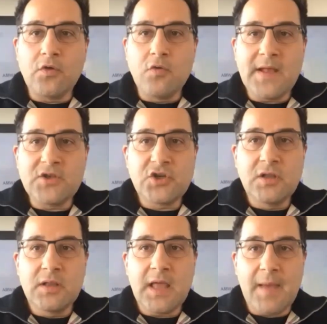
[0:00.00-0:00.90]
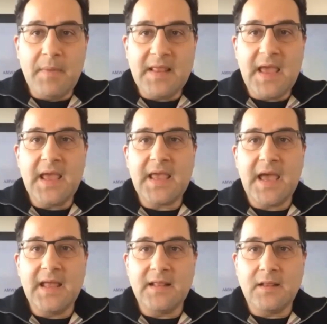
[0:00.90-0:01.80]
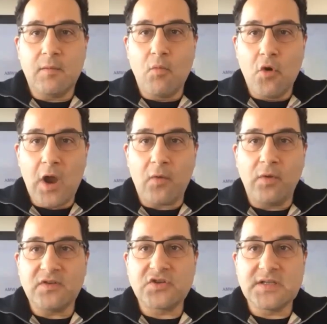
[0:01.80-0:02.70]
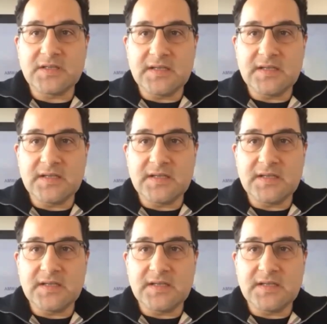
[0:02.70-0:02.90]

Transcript: mention M&A and the more acquisitions,